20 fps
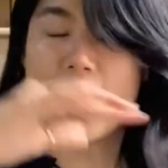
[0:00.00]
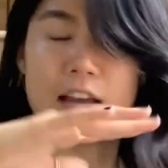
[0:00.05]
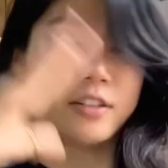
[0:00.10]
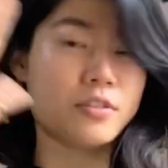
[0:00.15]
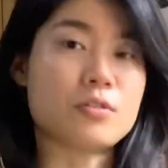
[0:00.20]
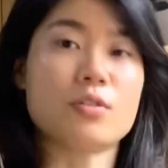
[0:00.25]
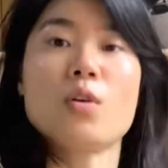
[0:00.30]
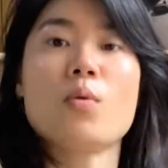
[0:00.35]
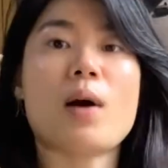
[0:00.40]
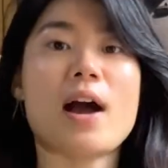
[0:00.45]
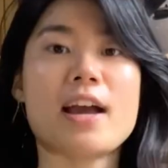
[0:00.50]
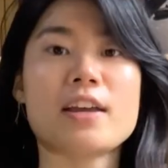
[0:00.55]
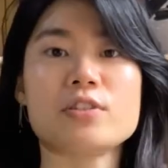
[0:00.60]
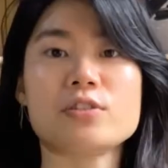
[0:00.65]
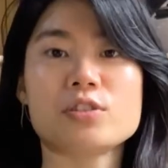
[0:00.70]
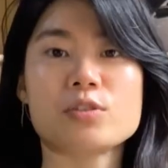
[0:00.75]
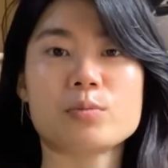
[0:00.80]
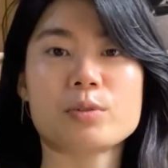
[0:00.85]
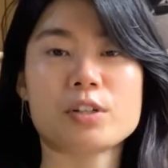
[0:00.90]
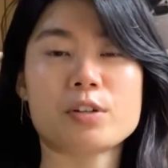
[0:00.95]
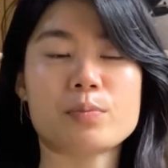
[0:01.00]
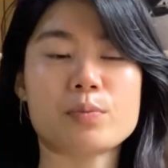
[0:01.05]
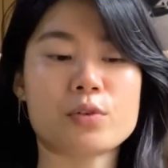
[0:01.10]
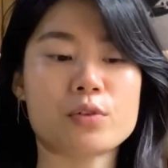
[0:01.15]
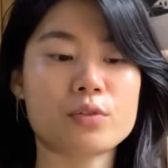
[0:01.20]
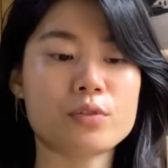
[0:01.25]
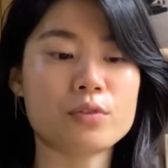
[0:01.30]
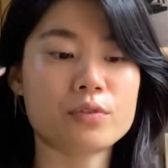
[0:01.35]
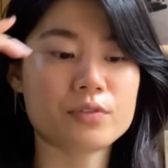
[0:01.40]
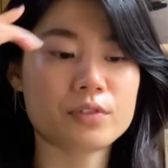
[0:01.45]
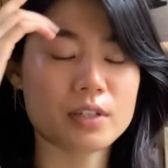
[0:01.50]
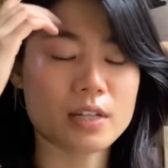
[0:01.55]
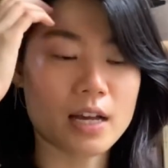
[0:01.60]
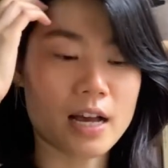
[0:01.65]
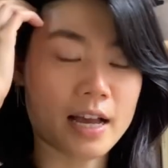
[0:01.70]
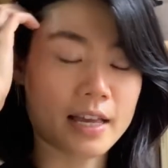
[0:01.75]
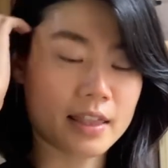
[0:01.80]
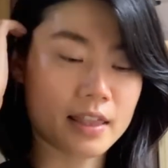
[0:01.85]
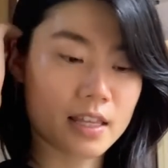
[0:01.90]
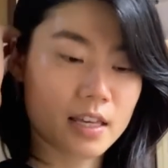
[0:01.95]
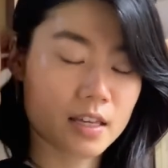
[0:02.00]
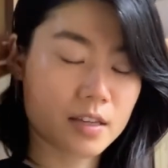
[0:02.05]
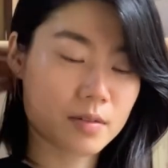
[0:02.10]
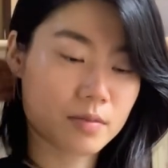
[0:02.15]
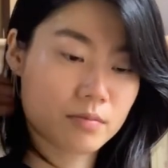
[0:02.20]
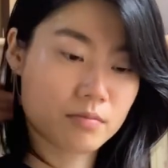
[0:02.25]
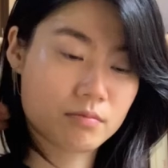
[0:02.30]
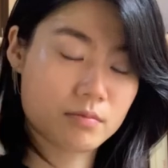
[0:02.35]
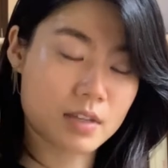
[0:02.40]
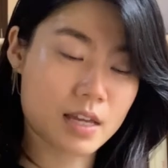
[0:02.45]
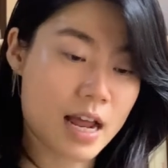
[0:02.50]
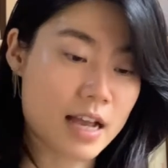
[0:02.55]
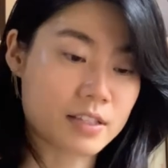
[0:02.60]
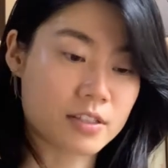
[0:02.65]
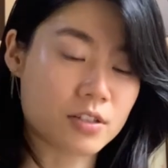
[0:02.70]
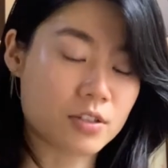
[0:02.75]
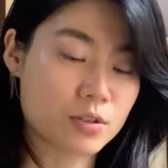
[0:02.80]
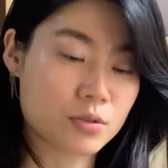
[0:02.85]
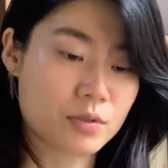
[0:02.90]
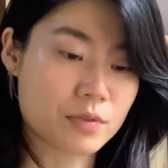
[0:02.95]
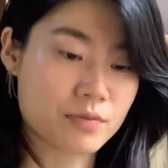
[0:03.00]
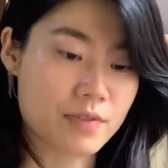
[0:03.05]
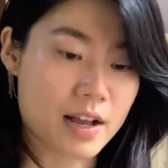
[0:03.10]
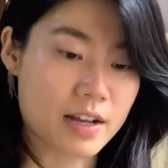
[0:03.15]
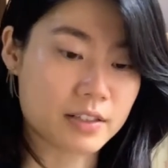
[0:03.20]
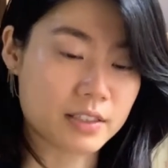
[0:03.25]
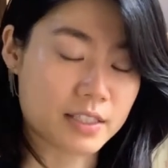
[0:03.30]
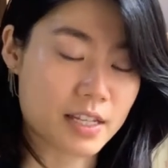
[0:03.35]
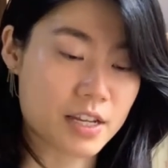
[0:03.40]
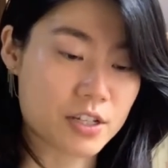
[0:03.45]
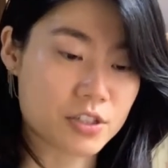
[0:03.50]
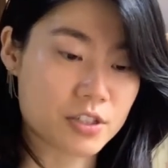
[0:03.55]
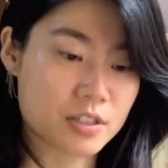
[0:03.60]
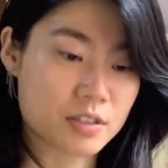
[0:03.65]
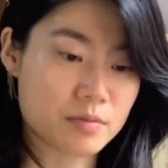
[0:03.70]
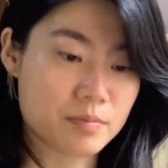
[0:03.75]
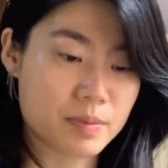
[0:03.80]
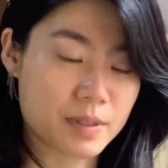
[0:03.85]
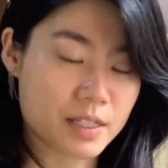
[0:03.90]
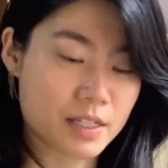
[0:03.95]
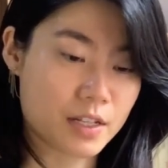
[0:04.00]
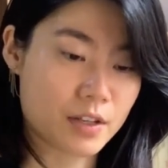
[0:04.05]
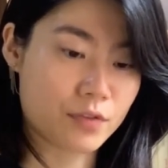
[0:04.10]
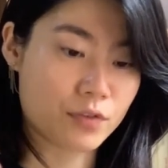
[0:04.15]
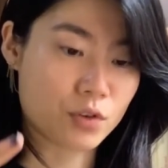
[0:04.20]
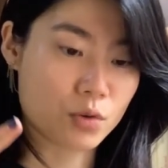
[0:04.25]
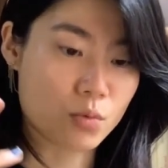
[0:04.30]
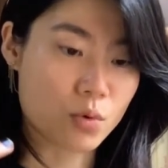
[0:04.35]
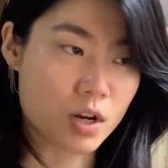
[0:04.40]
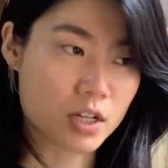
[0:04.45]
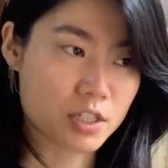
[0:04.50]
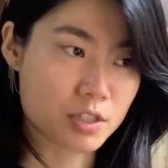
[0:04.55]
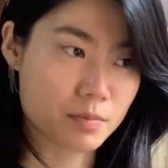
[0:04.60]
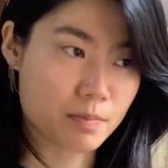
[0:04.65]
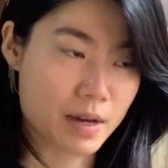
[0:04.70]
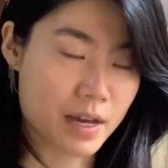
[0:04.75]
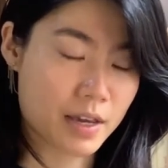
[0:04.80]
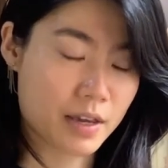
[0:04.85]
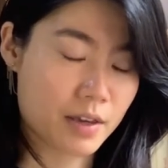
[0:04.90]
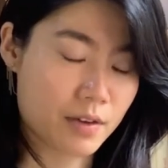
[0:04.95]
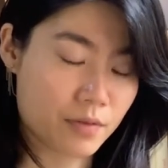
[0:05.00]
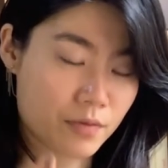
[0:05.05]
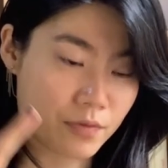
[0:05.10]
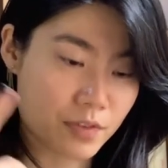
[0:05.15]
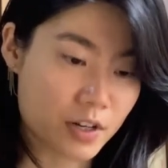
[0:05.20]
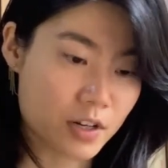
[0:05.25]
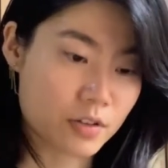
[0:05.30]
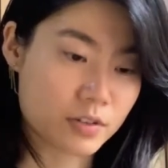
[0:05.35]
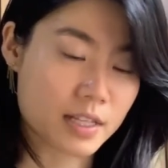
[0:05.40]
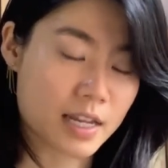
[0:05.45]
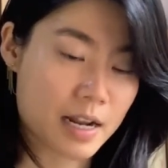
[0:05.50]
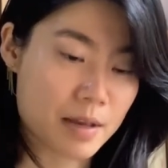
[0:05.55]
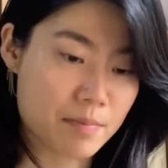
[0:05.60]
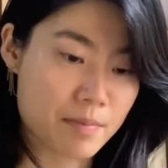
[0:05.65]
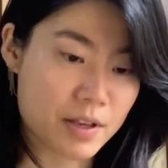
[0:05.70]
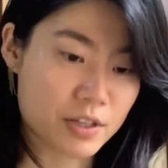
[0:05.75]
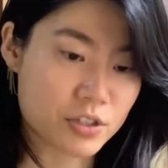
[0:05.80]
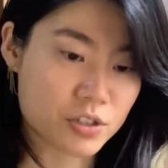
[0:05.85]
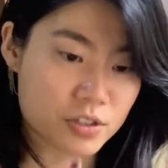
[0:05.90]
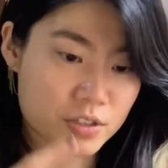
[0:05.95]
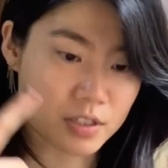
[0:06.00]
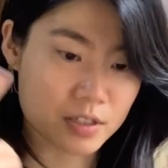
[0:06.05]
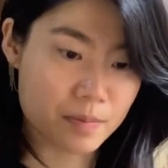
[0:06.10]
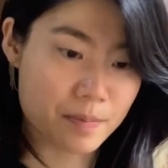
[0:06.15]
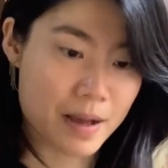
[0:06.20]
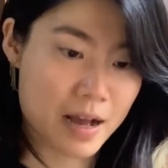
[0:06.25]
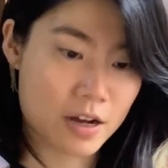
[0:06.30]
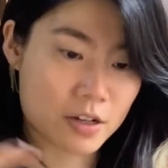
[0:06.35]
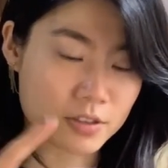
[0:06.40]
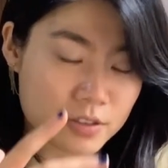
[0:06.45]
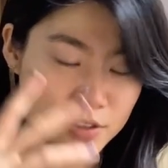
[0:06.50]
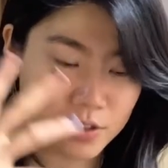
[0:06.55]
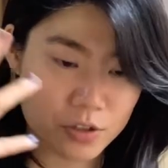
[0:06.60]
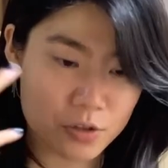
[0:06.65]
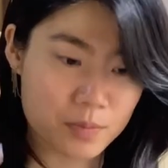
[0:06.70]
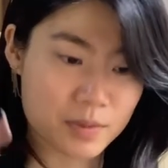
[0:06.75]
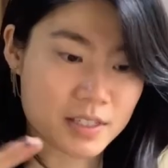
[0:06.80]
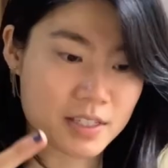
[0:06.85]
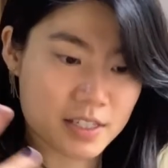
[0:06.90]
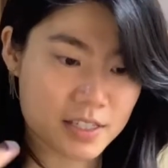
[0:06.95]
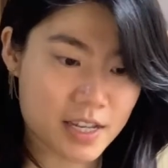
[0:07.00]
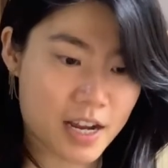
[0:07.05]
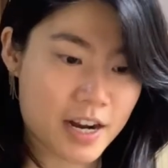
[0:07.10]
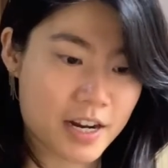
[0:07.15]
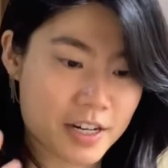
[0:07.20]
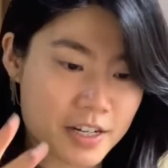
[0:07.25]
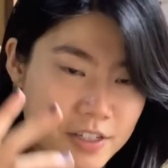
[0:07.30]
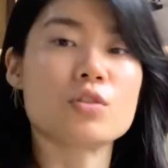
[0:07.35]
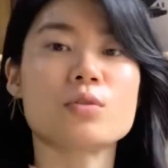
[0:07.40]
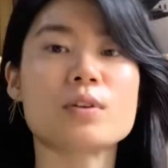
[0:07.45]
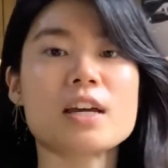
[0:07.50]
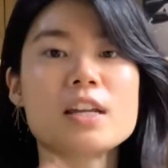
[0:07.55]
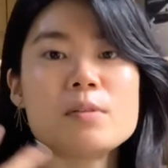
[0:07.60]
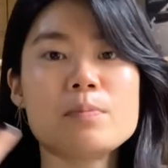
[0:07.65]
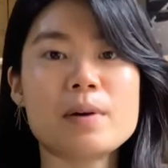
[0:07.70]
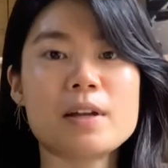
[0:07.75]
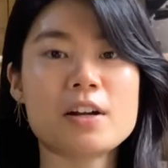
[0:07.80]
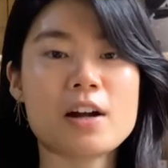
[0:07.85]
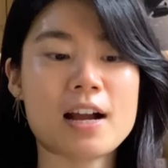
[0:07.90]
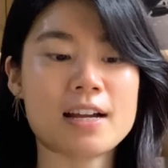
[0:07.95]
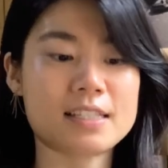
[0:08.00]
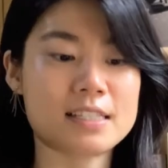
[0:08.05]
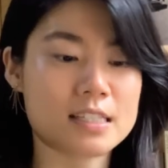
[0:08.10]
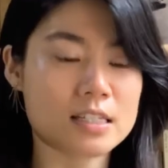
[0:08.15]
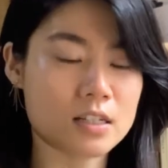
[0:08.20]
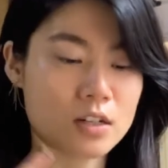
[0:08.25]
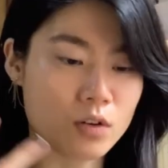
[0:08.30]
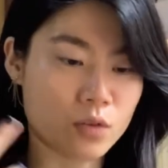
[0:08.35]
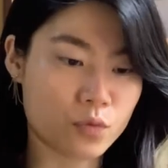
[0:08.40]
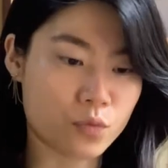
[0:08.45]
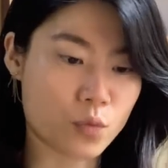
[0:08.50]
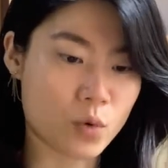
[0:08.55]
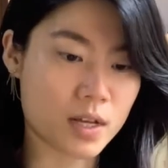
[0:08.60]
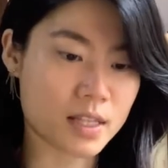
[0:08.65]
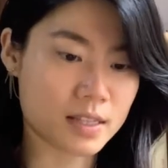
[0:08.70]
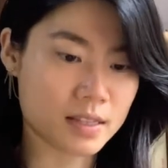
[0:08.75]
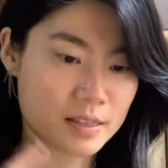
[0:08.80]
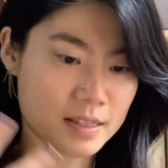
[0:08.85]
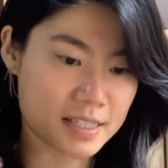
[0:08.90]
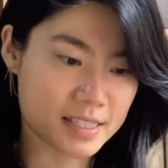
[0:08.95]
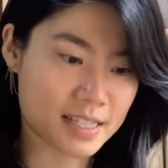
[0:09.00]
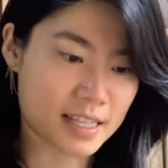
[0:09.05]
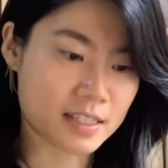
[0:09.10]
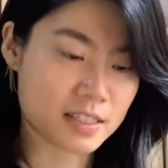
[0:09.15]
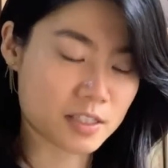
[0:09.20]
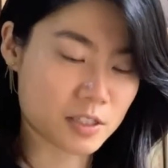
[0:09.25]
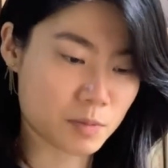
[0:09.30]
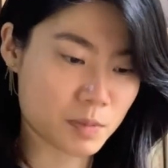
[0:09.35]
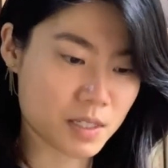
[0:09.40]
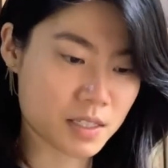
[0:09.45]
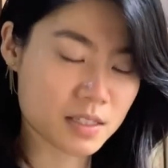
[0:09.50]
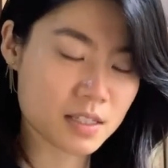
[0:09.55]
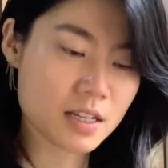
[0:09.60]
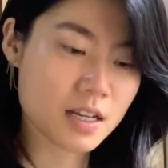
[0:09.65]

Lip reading: I don't know why I use the word approved. I think it has to do with validation, but if you watch my video that I mentioned about human desire, you'll get a better idea of what the sentence means.